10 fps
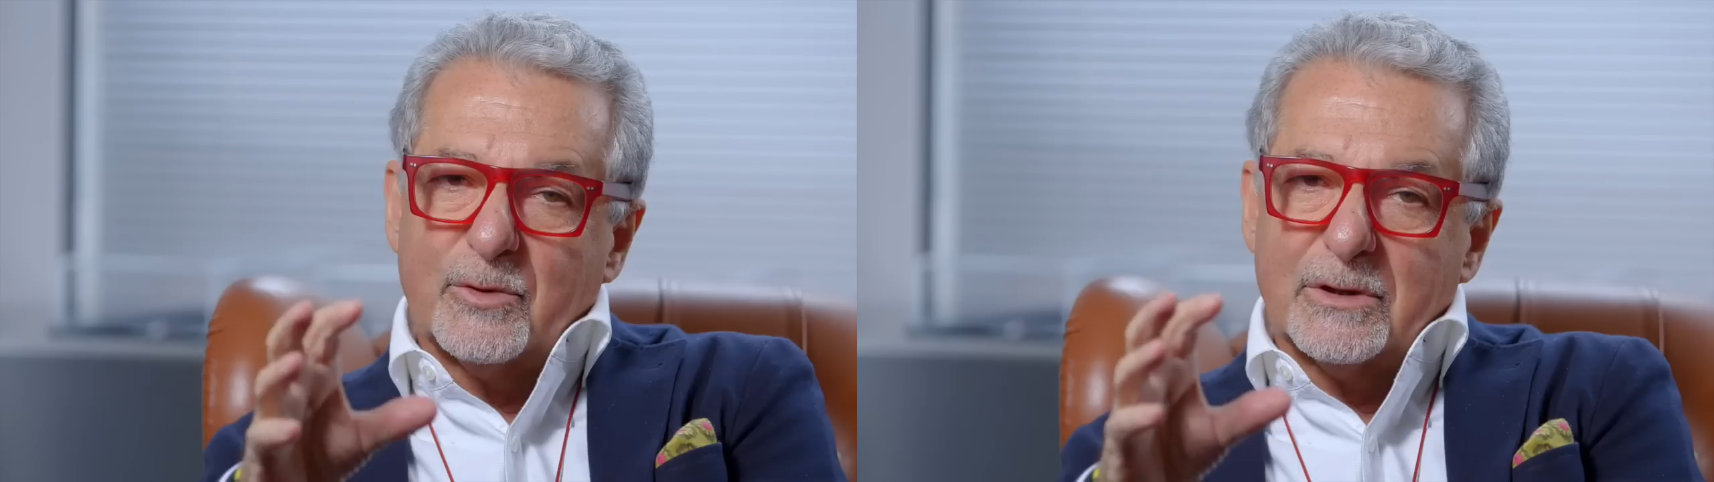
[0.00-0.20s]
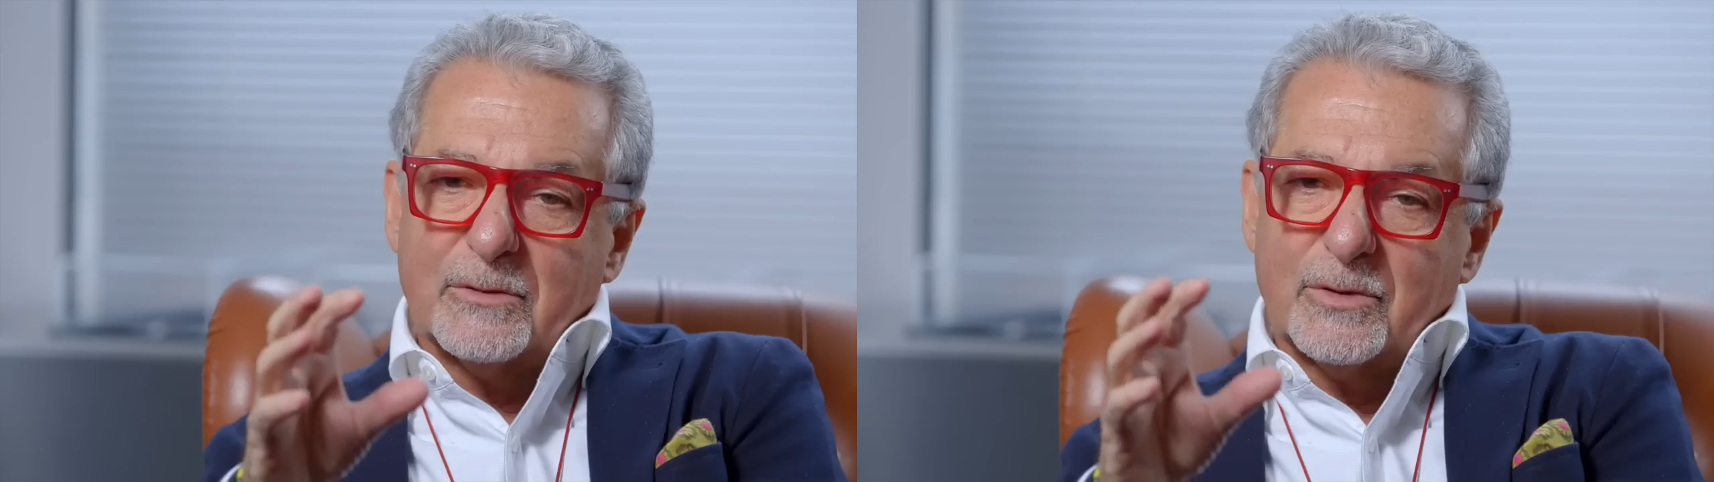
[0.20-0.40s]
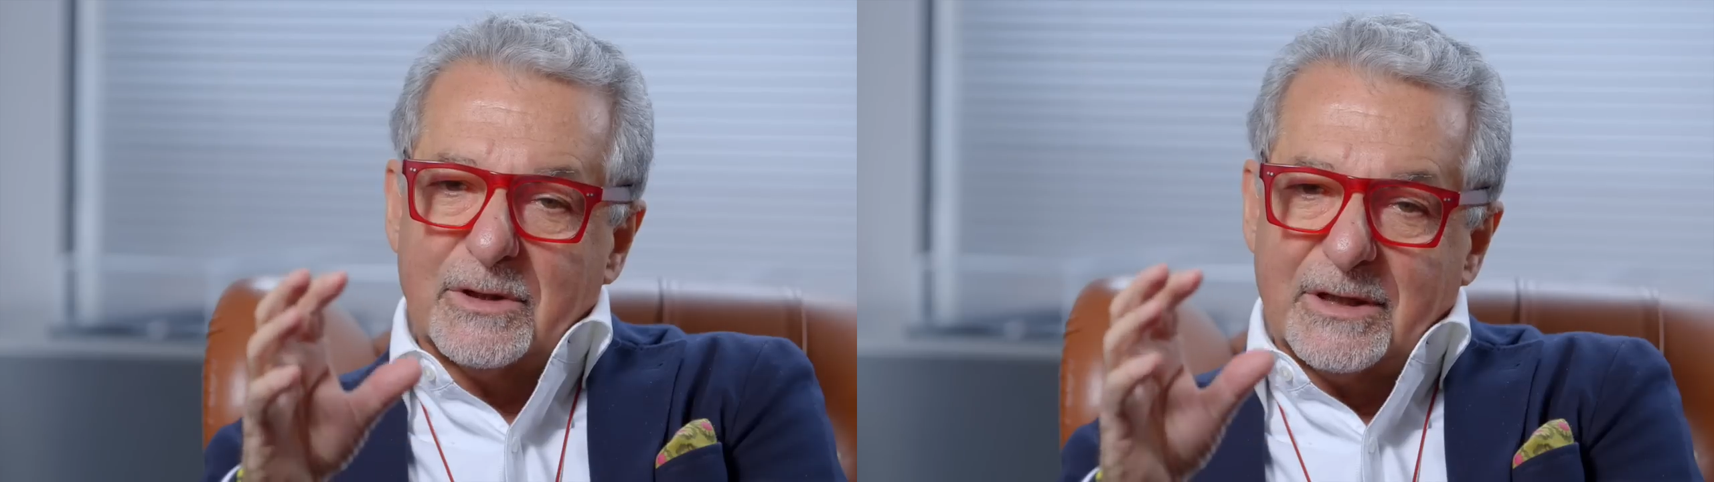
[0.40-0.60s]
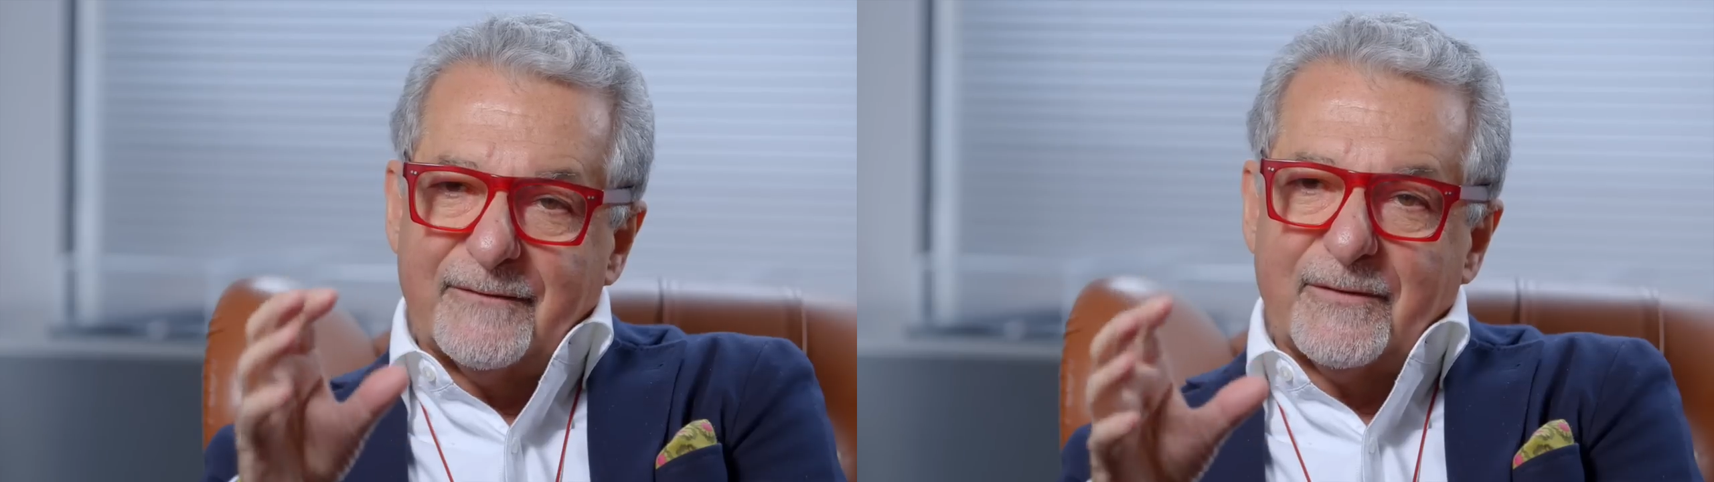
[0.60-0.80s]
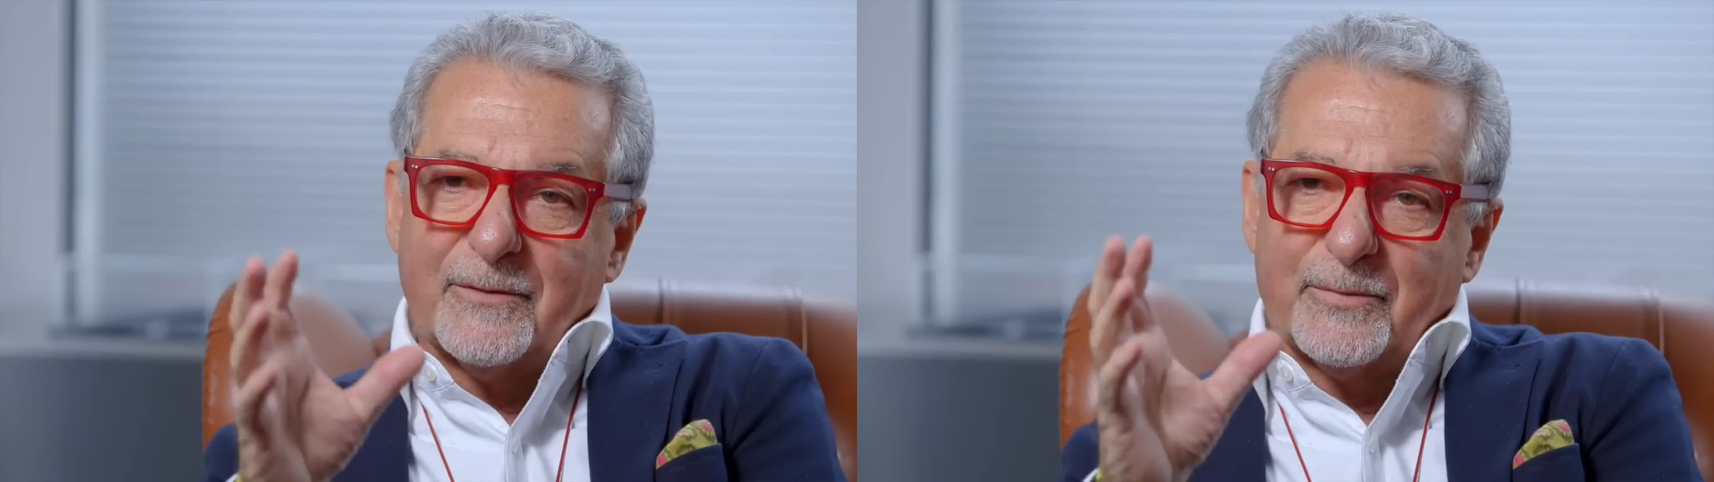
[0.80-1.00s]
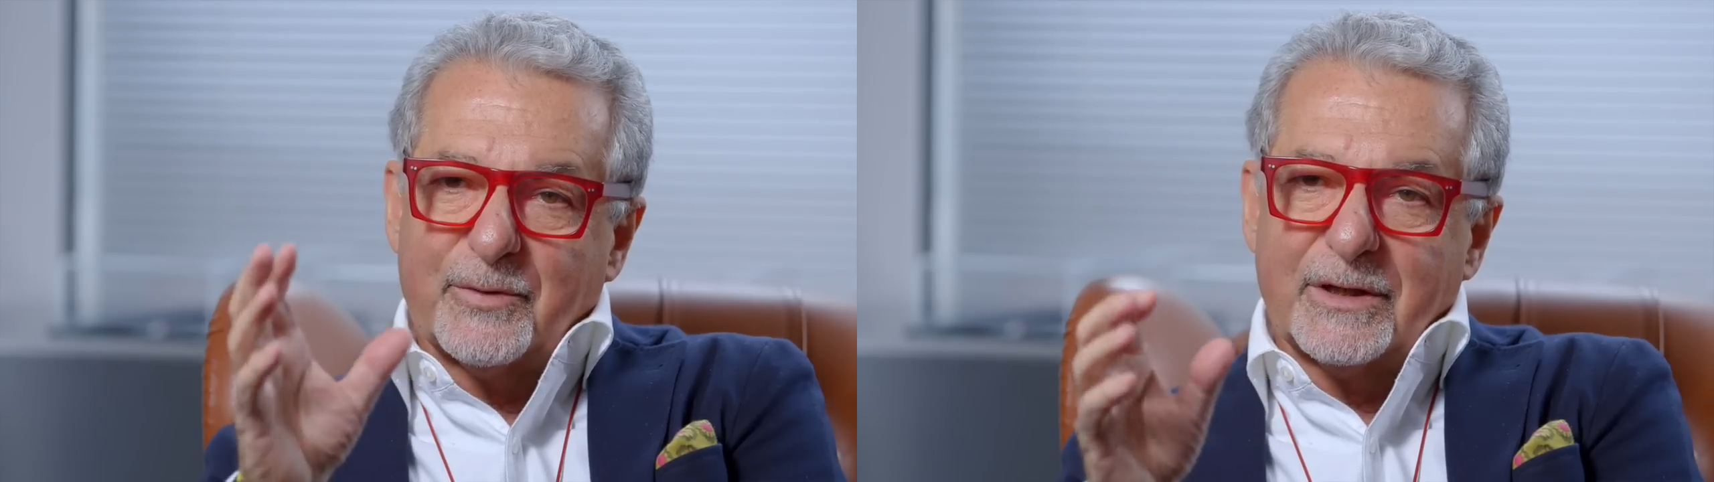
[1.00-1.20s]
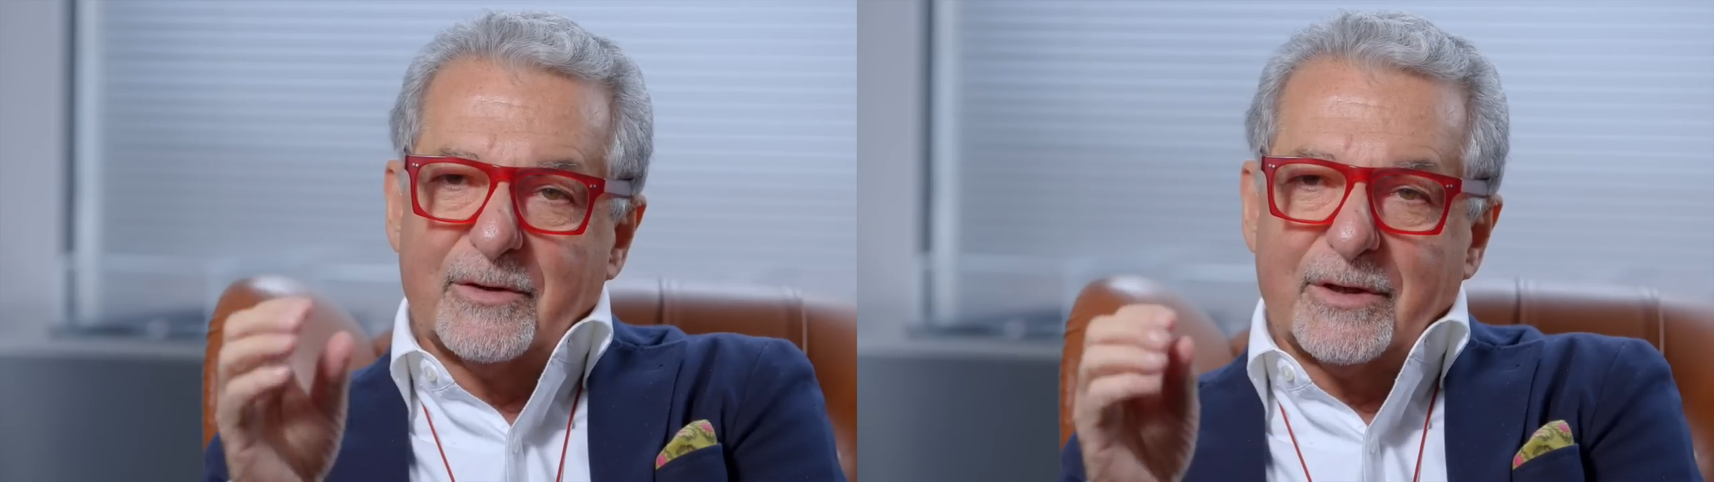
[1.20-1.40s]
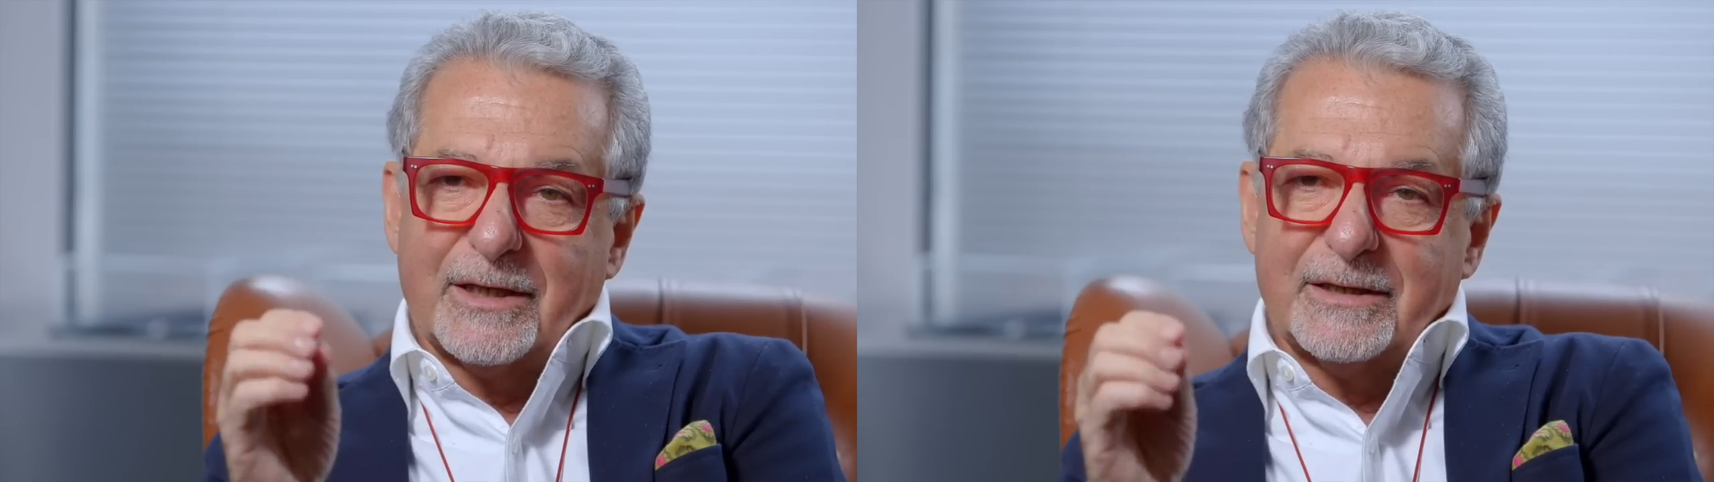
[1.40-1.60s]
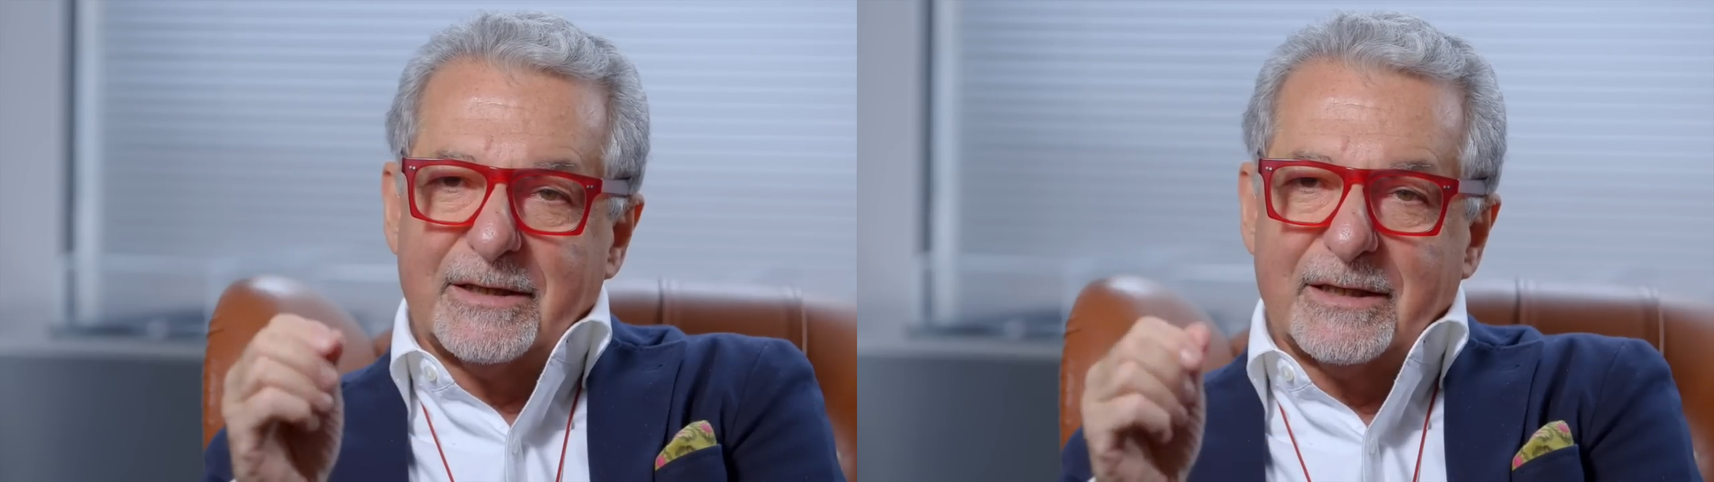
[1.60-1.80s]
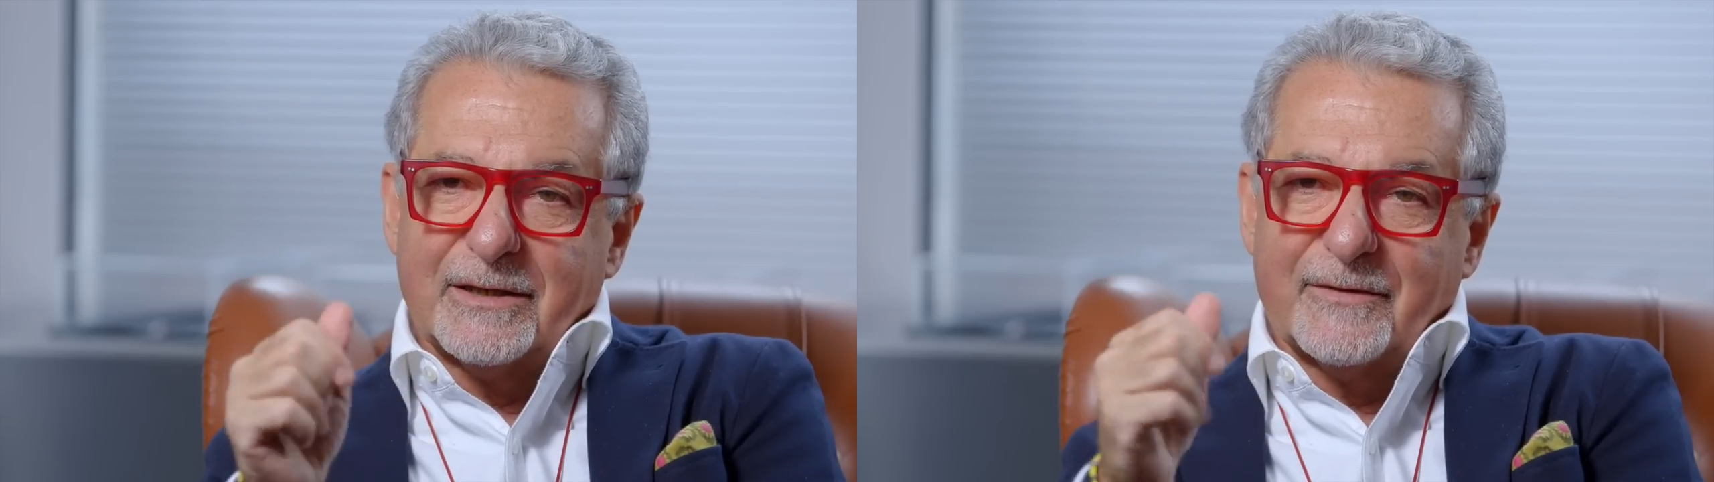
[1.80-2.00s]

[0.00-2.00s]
will, will give you a pretty good idea